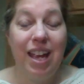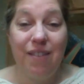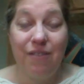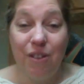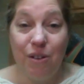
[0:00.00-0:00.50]

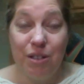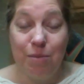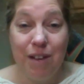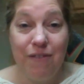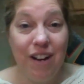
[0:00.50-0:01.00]
For those of
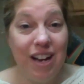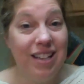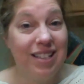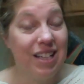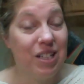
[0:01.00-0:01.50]
my
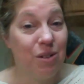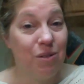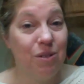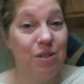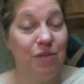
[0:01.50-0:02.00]
friends that
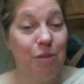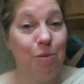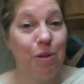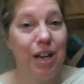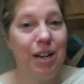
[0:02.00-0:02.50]
don't use
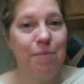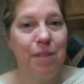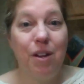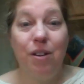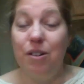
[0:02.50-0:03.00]
Flipgrid,
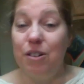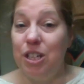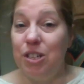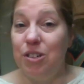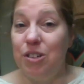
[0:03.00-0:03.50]
your
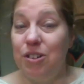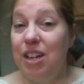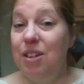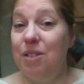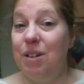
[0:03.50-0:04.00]
teacher will
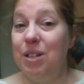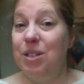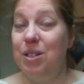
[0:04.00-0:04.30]
tell you what to